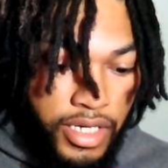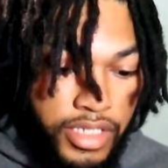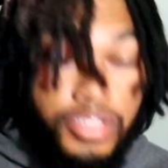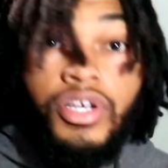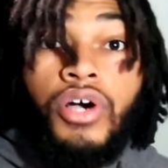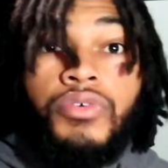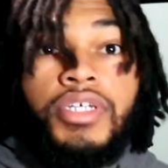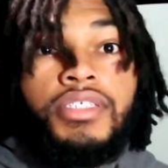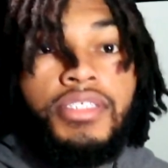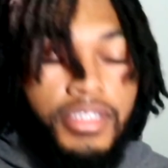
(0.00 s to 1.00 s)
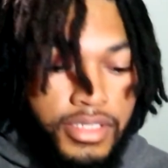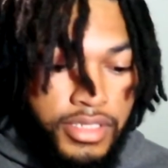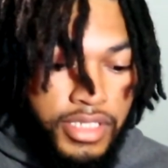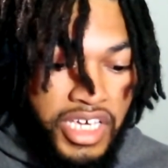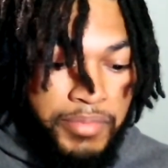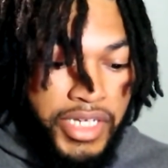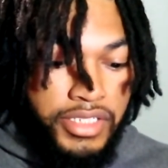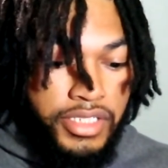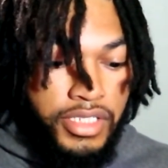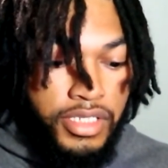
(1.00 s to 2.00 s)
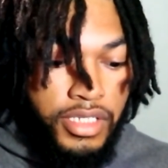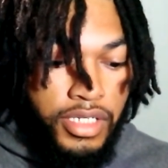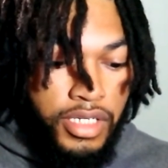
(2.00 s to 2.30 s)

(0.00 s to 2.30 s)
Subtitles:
is go into MHD.